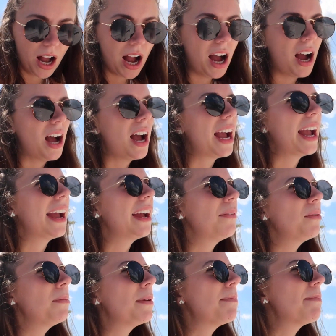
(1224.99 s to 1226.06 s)
I
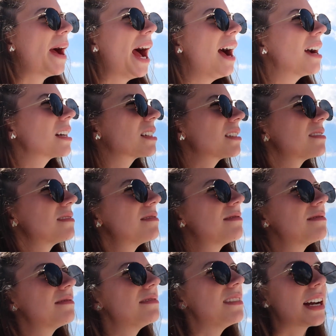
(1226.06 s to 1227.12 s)
will be back
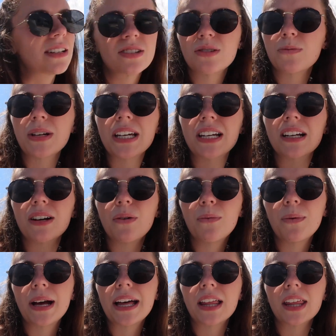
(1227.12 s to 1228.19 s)
next week
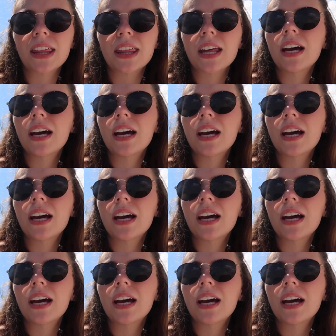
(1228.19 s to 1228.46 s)
with